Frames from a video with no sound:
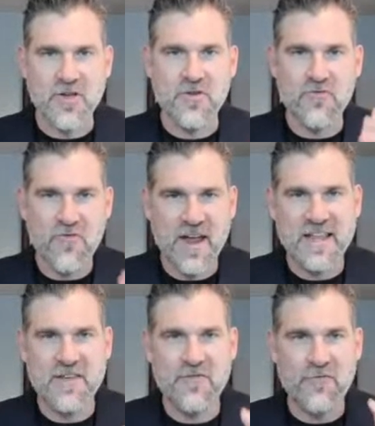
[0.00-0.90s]
Are you
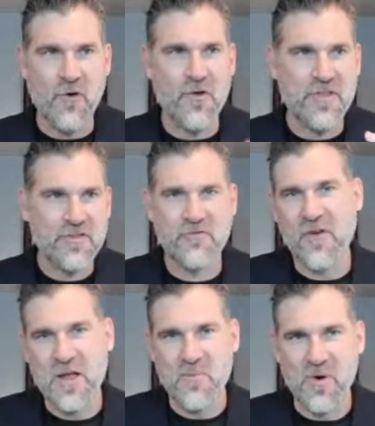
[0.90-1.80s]
ready for this
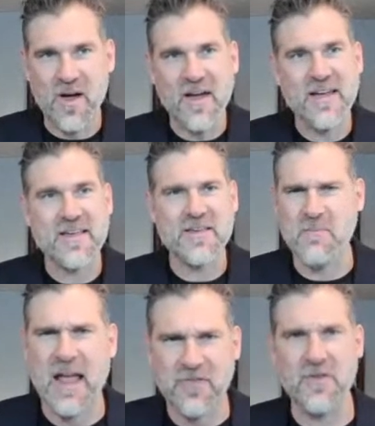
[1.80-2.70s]
framework?
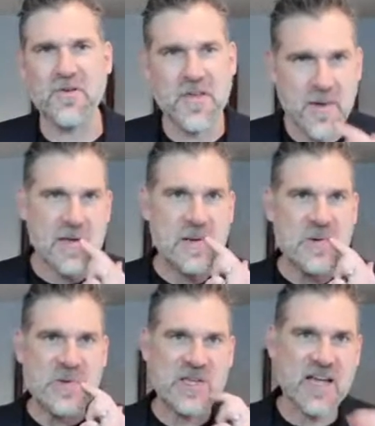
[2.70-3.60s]
Matthew, come on,
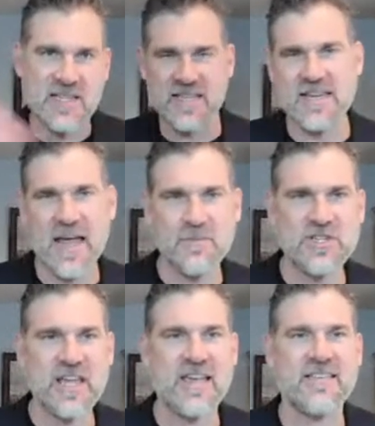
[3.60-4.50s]
cut to the damn
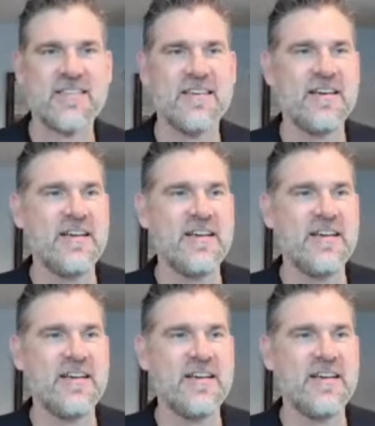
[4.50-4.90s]
chase.